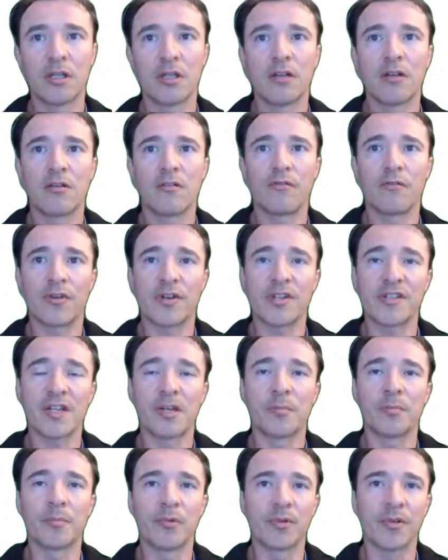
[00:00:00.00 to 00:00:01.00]
For
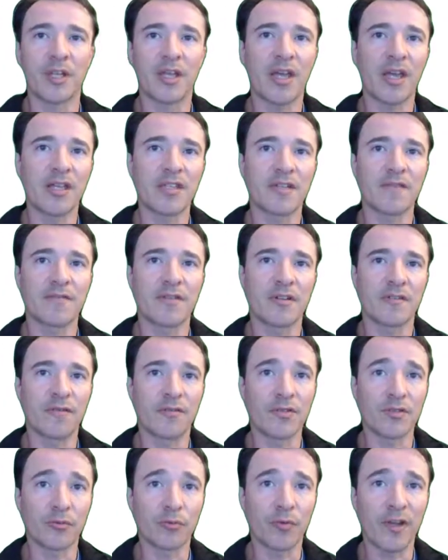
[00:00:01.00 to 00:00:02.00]
example, in the case of the
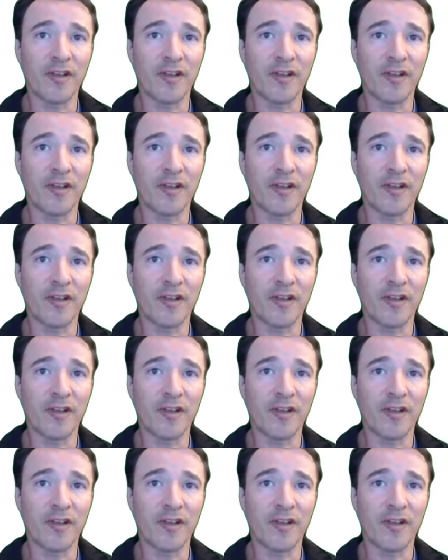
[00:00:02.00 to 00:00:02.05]
diffusion wave